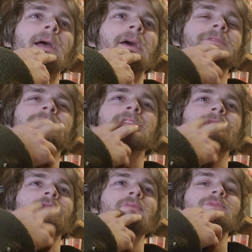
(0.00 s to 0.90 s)
And this is
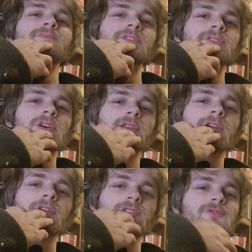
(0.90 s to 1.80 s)
coming from somebody who's not like
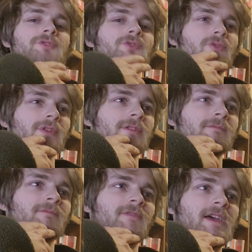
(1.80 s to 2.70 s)
a huge
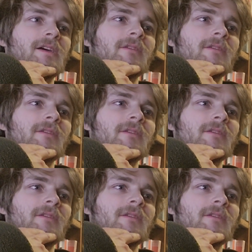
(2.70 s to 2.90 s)
Nolan fan.